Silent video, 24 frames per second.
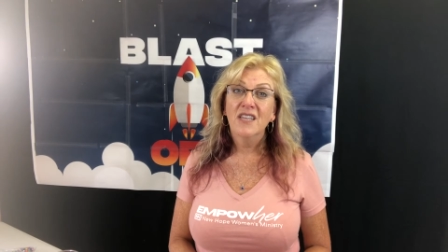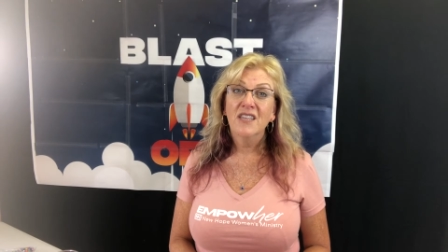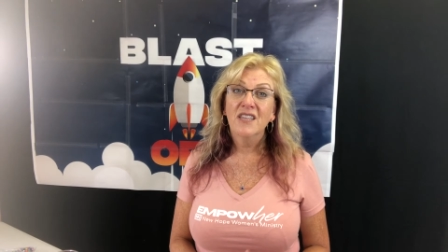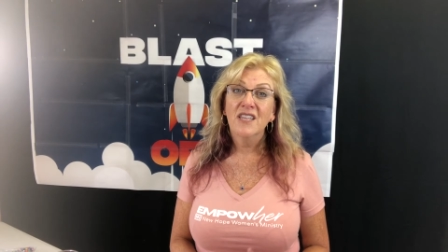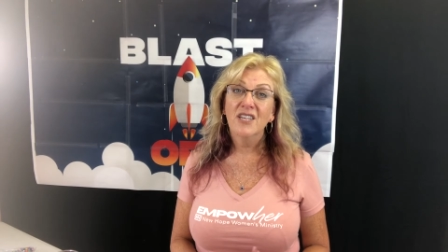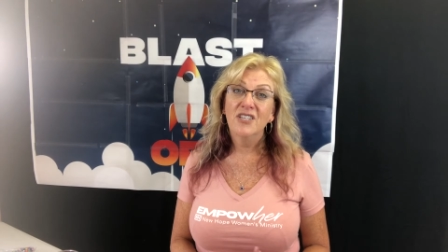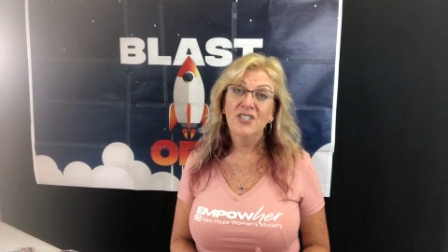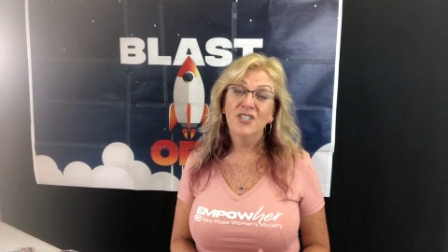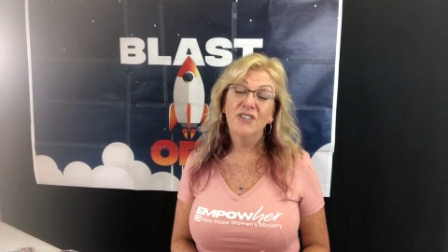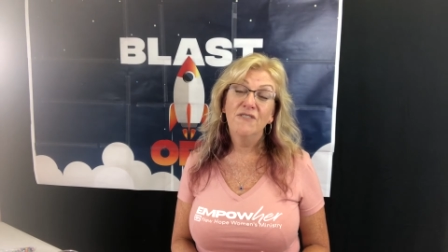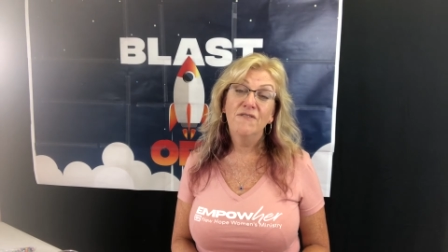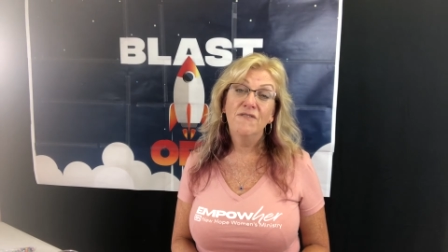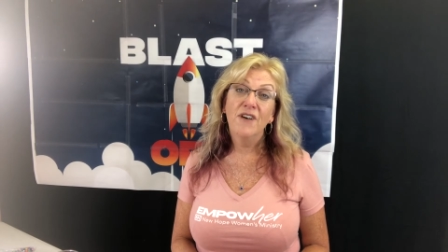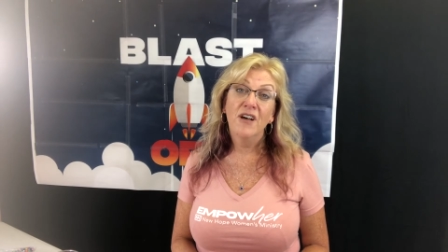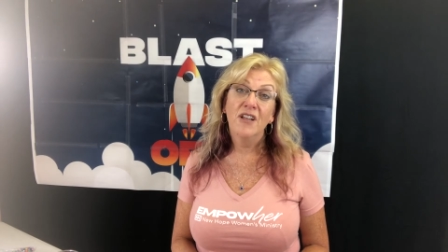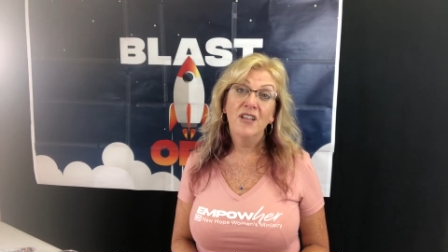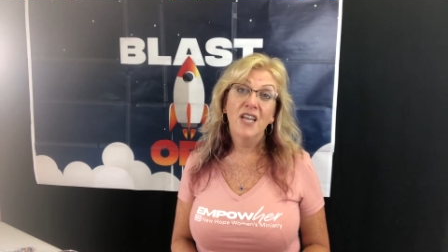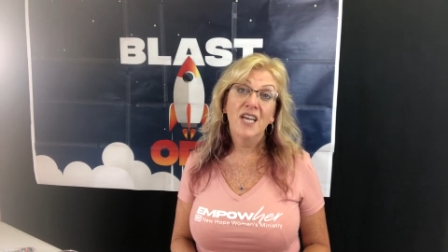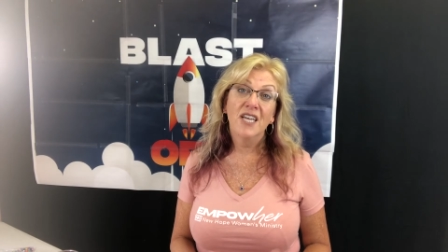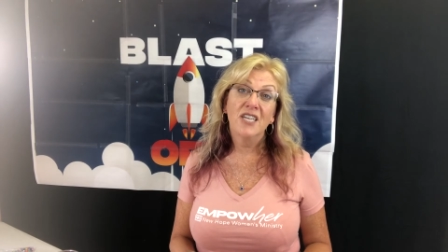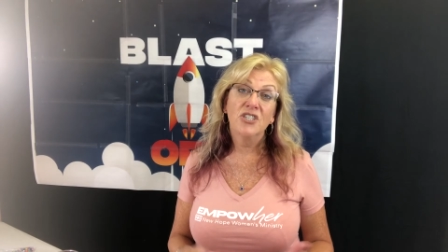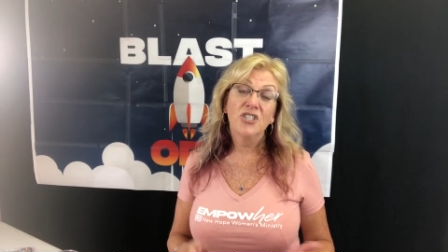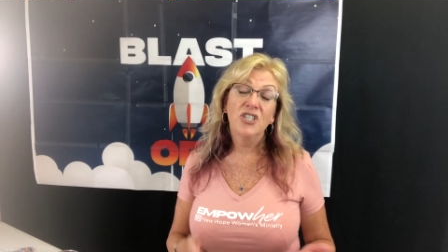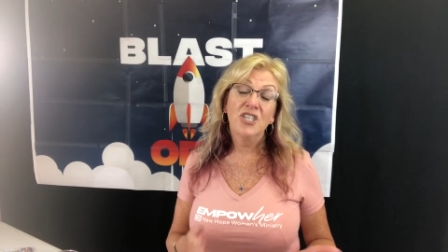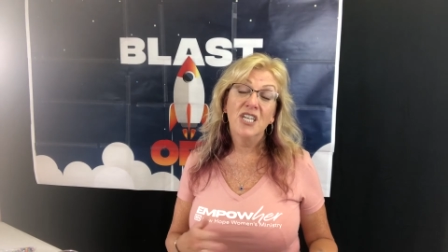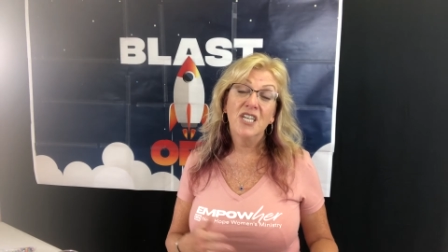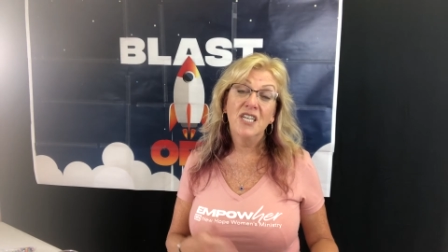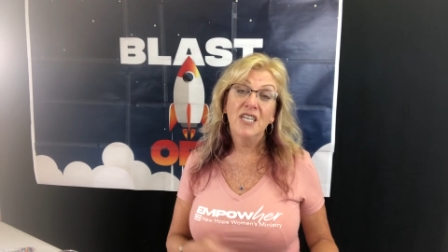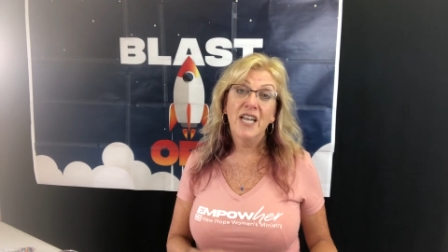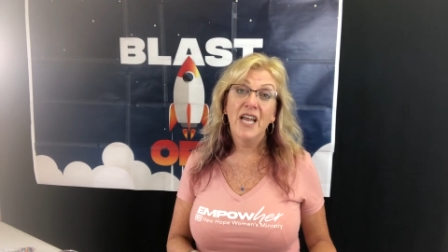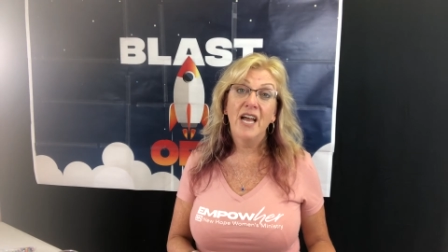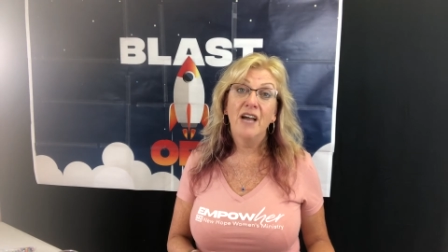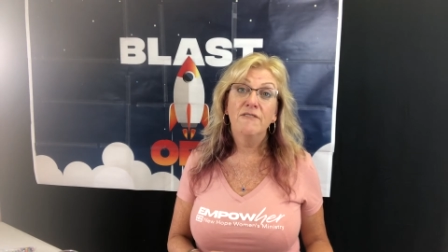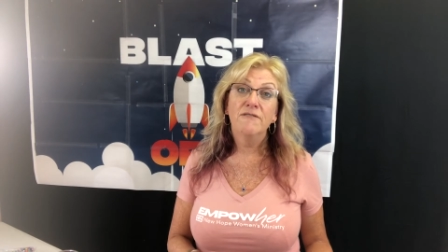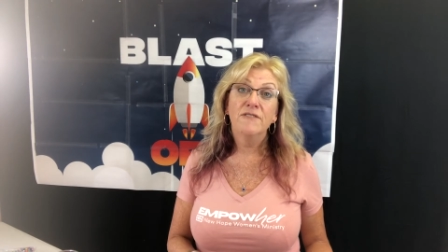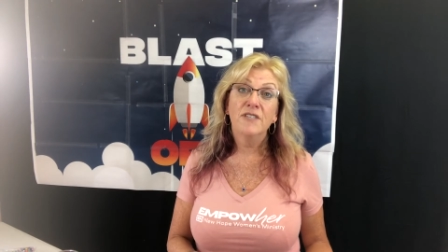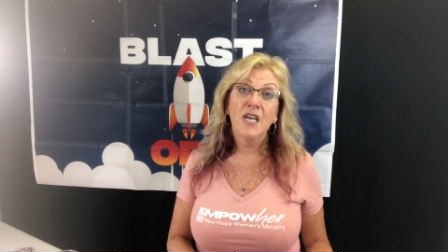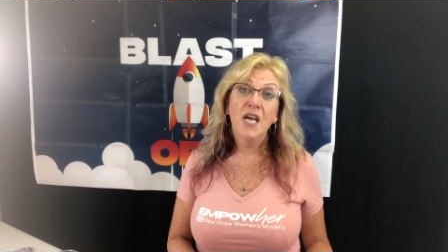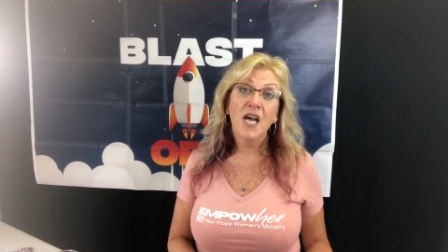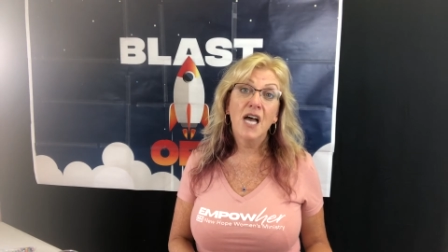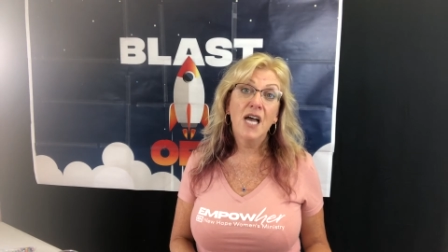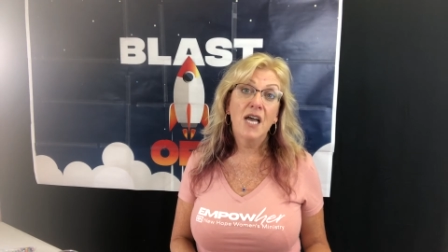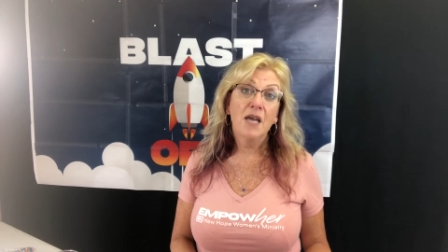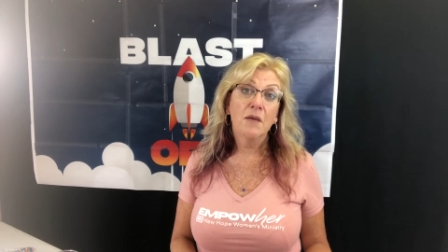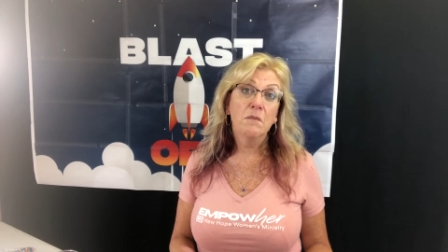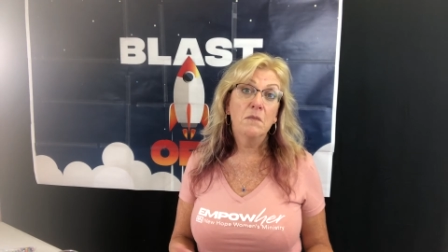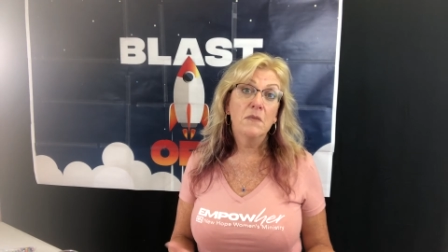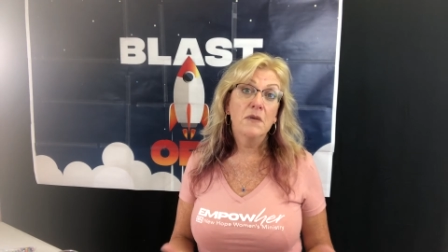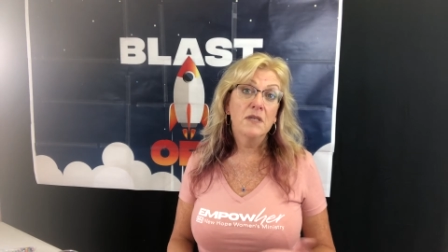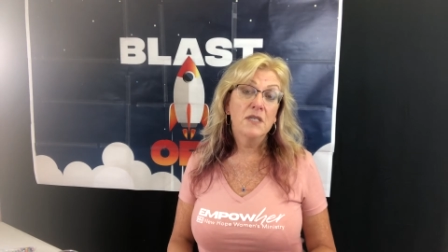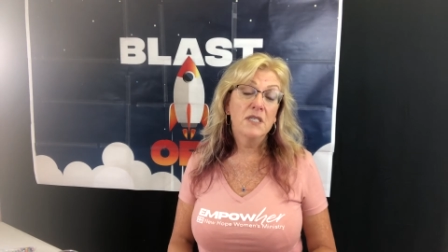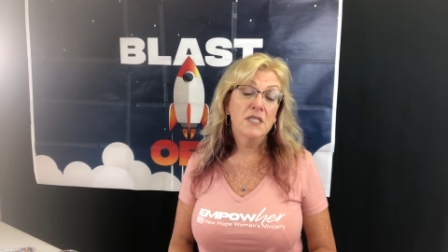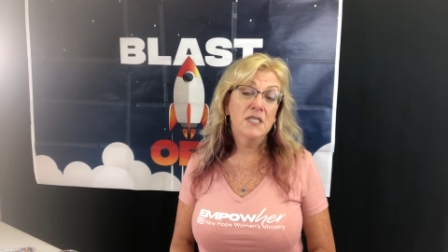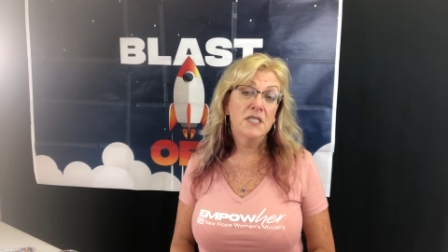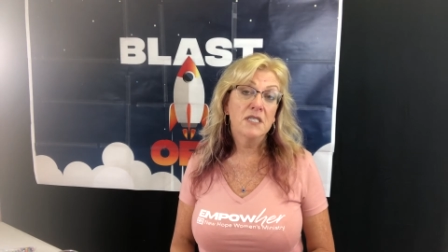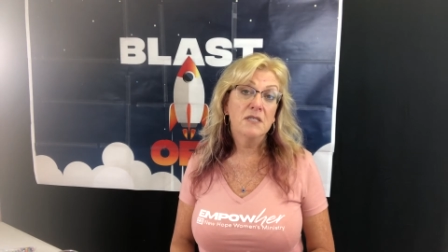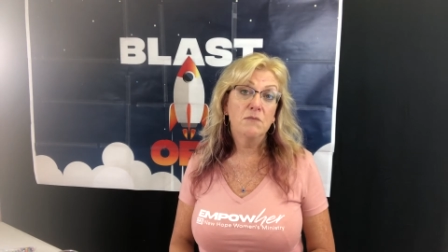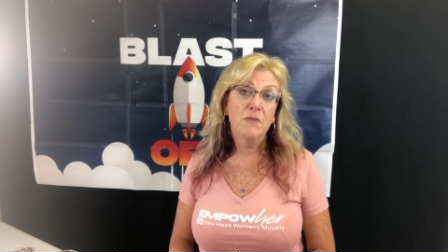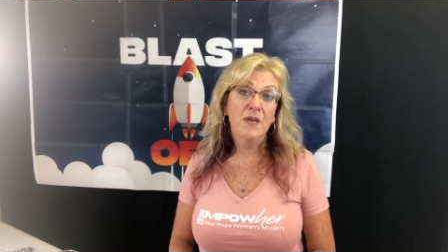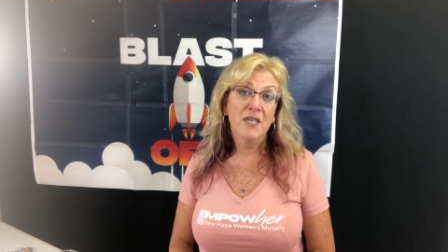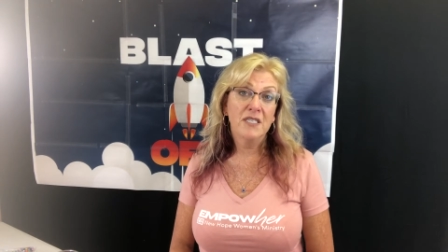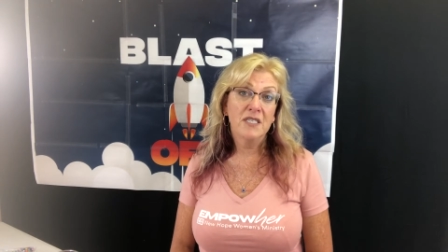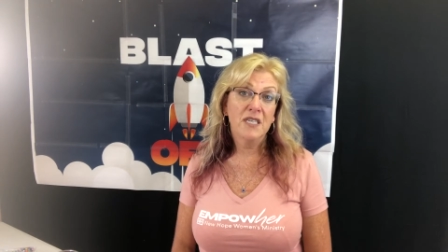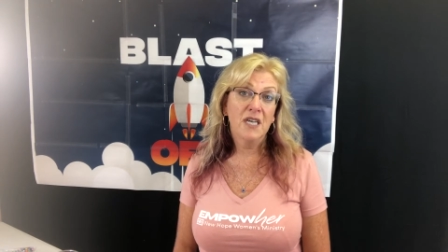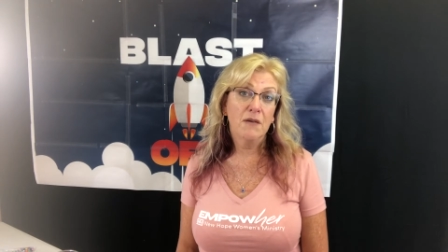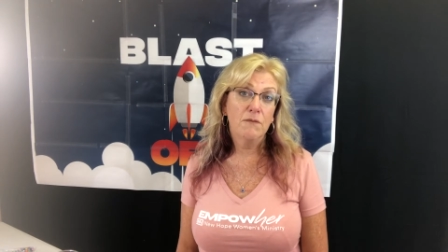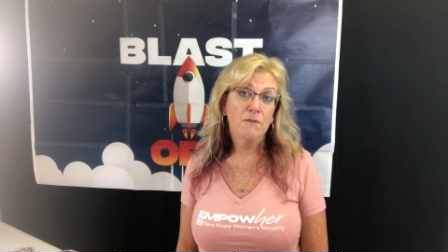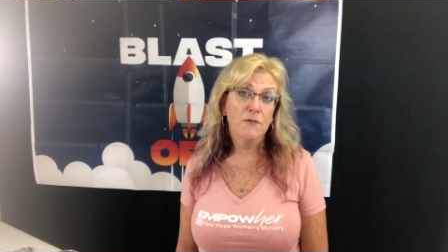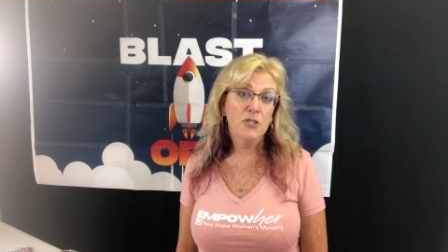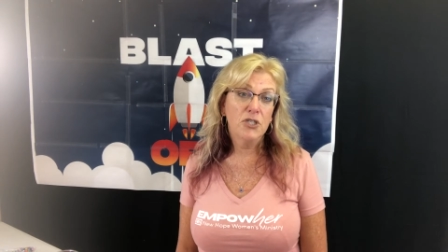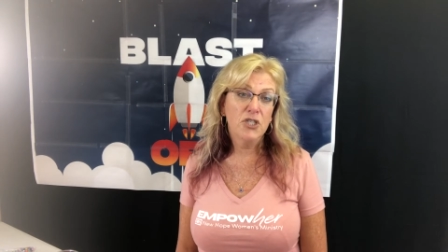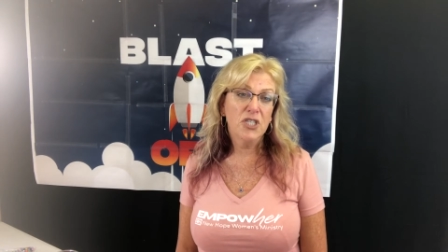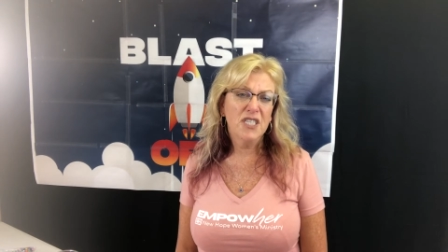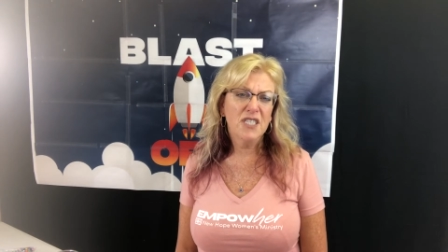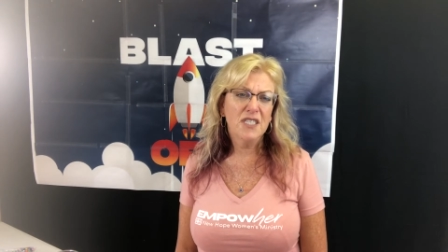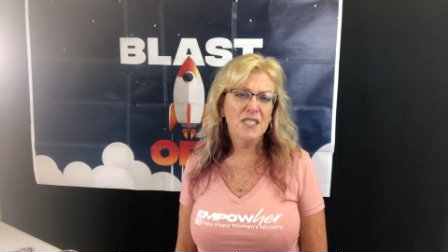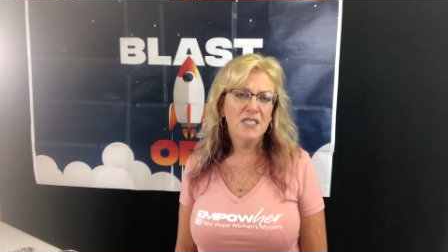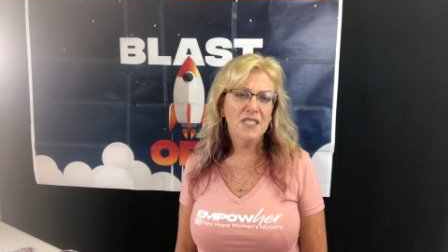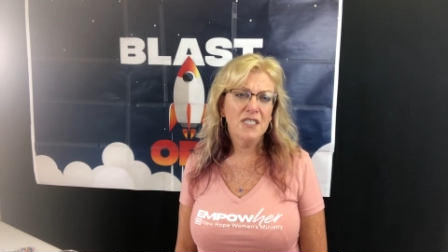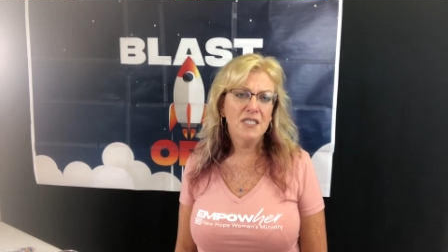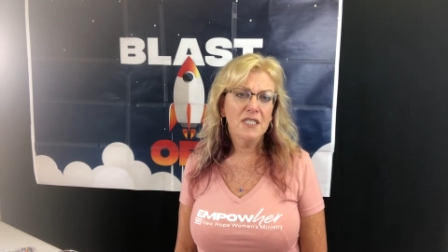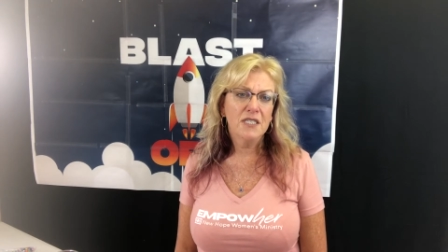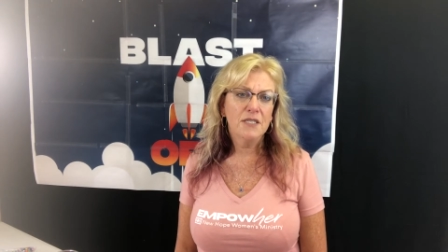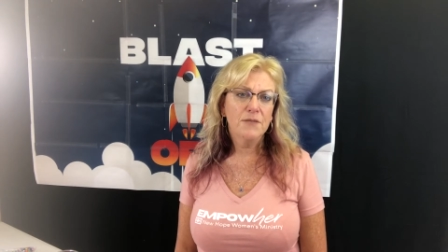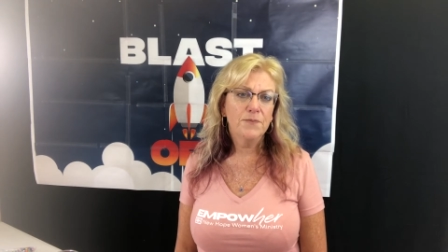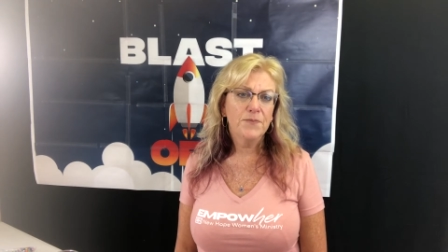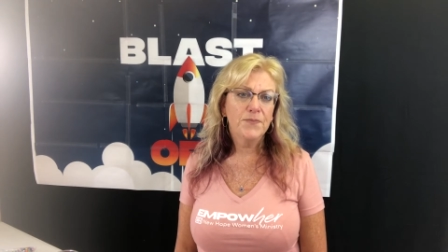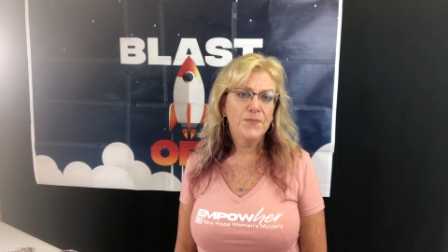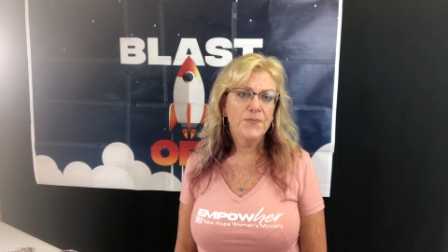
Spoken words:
that she felt like she didn't have time to spend time with Jesus.